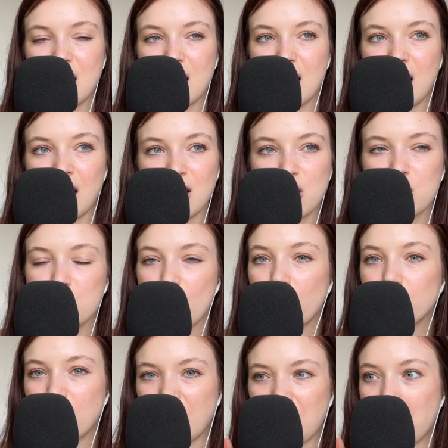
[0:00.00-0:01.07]
And
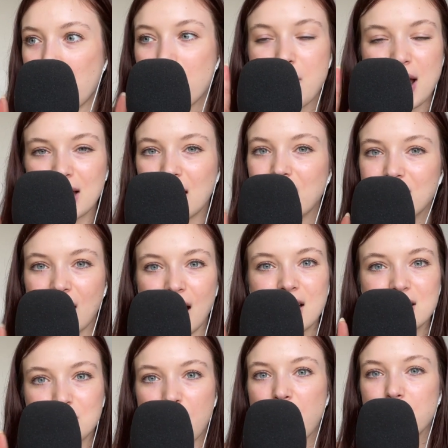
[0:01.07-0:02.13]
like, oh my god, that
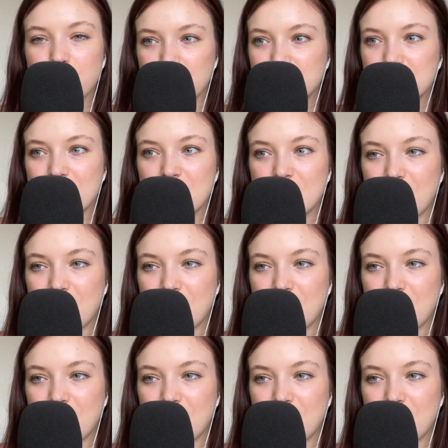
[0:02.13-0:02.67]
is my person,